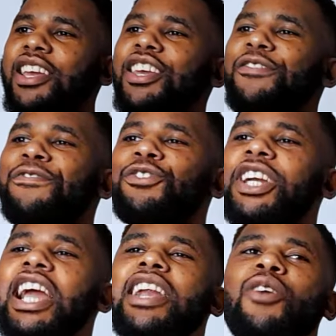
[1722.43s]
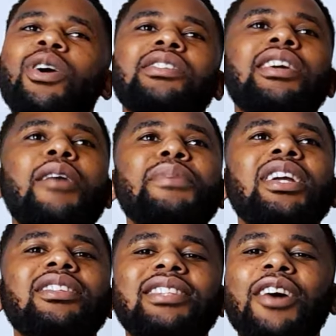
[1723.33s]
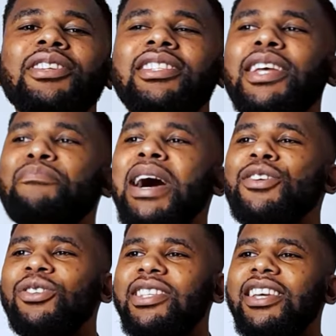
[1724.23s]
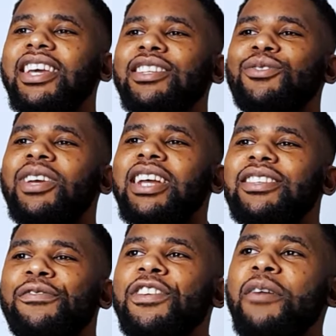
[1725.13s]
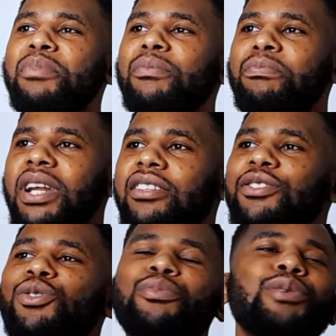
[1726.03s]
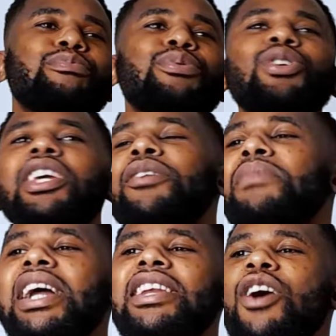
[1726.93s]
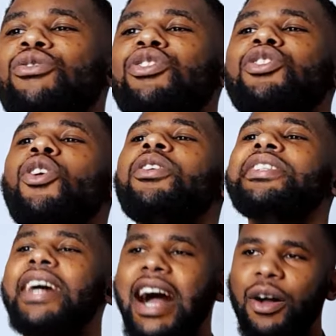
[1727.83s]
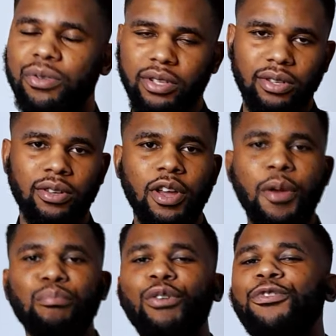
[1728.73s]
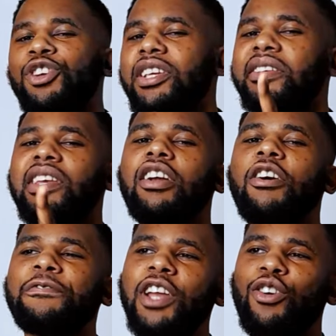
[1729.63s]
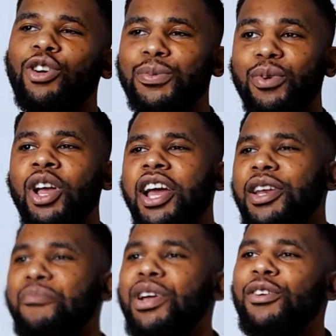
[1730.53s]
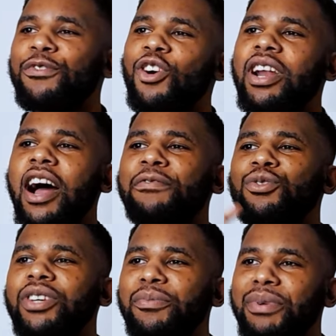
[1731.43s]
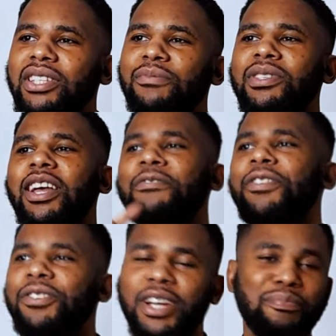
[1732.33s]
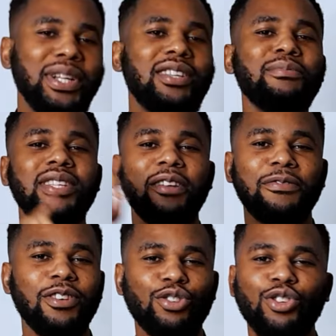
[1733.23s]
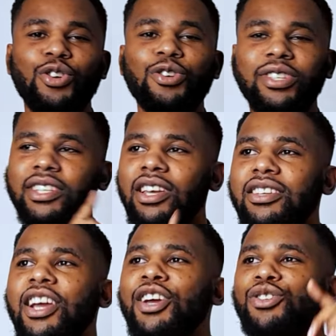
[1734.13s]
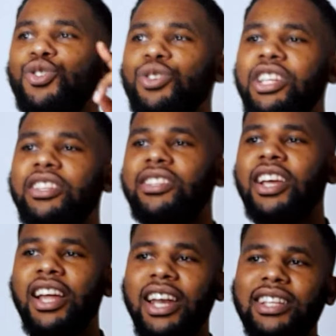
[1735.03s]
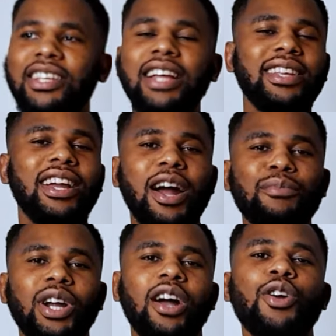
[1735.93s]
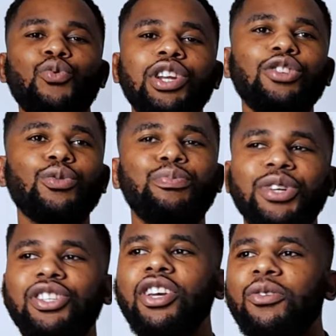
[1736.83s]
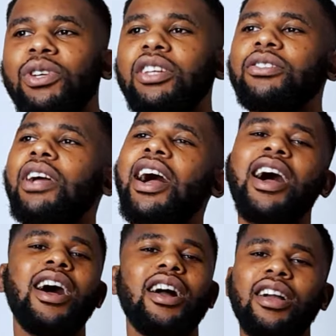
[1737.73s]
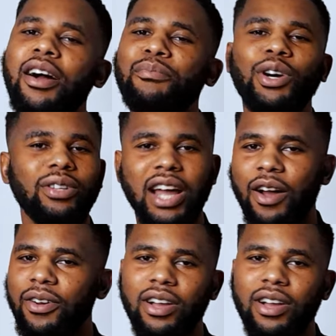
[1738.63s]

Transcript: If Rihanna was coming in town, they say buy your ticket to get a VIP place, you'll be booking by now sold out. But for the sake of the gospel, the man of God have to repeat himself, repeat himself, sow your seed, do this, let's get the camera, we need to preach, we need to, ah, come on now,